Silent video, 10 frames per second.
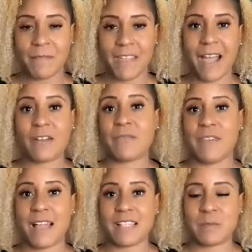out of
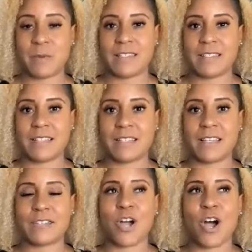that space that
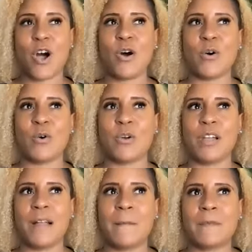says, oh,
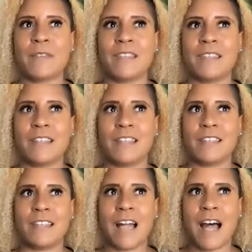
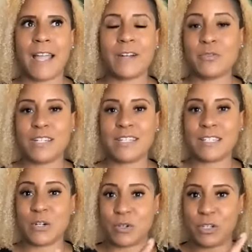I don't need to
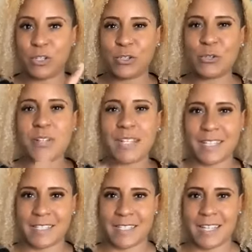go to you to get
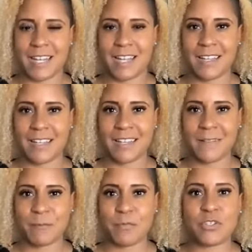to God,
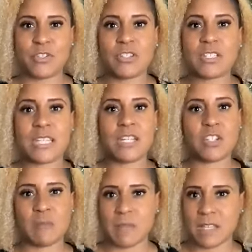but you're
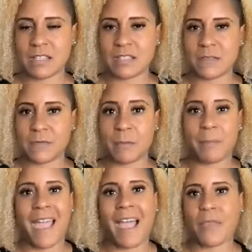teaching me these different
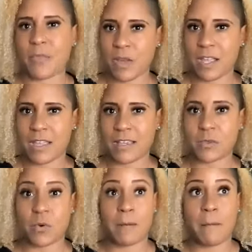pathways
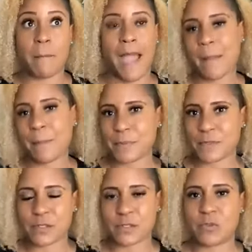or maps,
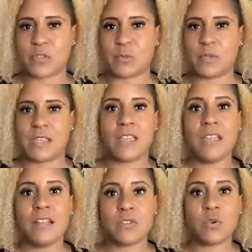so to speak,
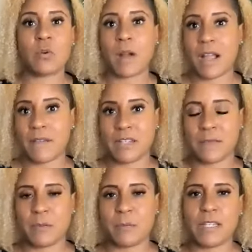to arrive at
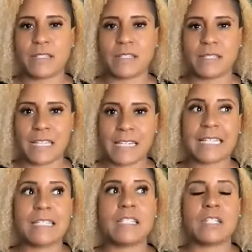different places and
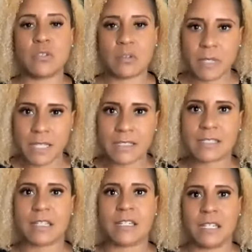continue to be in
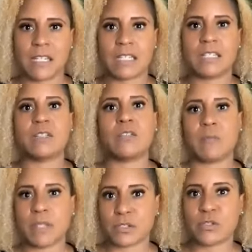study and continue to be
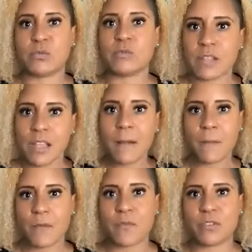a student
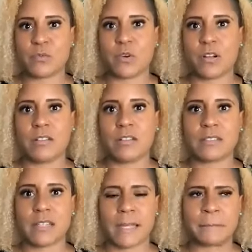of what this work looks
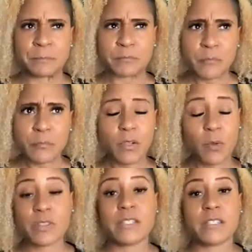like,
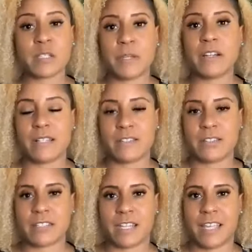what this experience
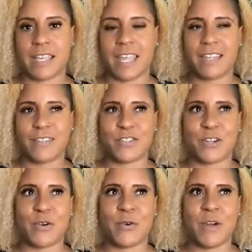looks like. And
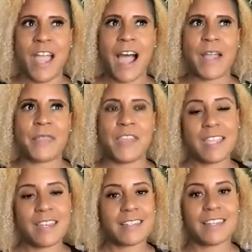so I think
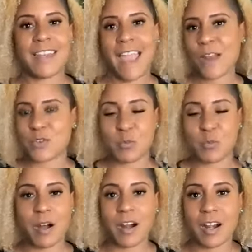it is a natural
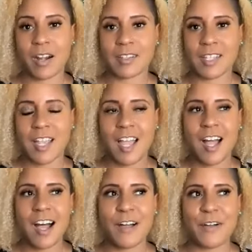part
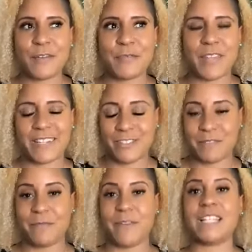of like
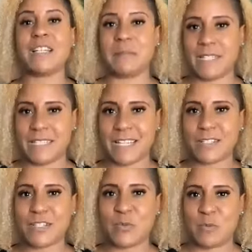development as
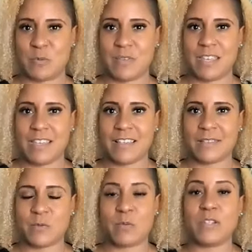human beings
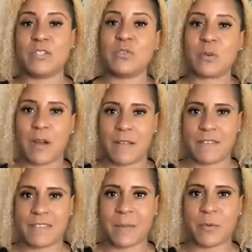when we do arrive at
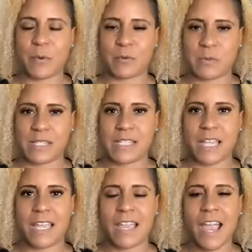that point where we
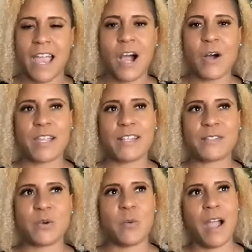say, okay,
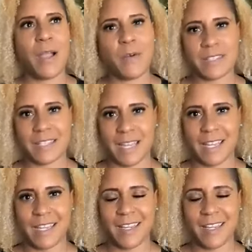so why was I